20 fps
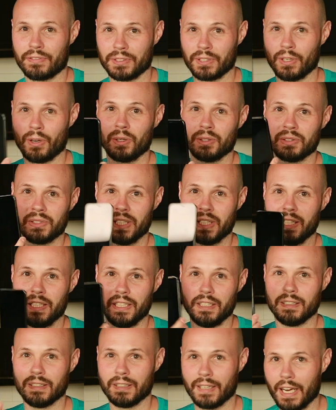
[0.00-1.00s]
for tall,
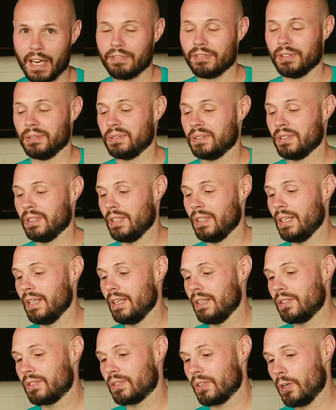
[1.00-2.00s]
skinny iPhones.
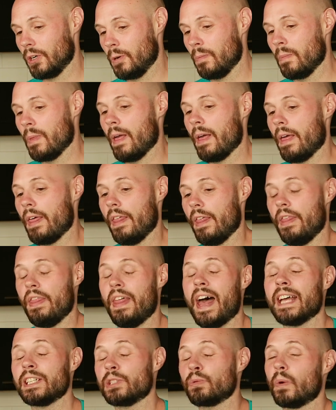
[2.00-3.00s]
So
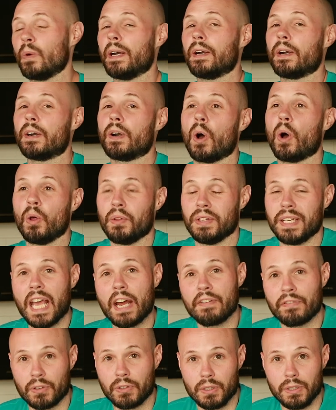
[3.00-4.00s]
that's where all the
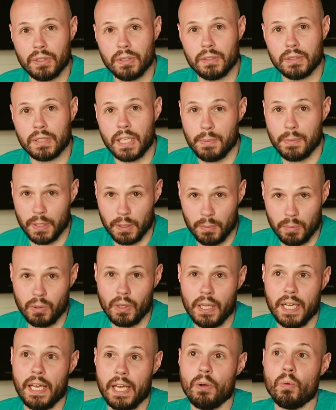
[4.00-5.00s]
effort came into
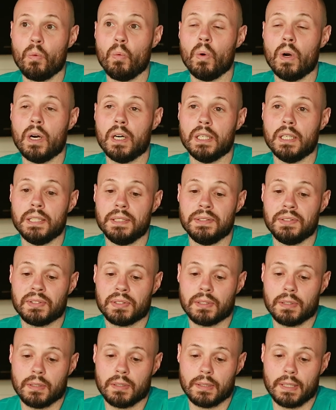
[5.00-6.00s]
play,
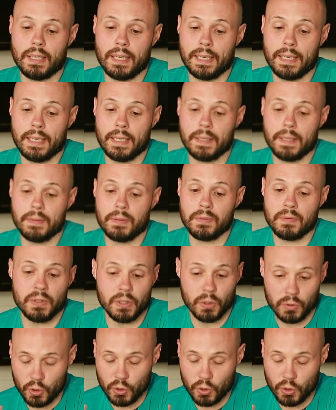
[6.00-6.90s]
was uh, you know,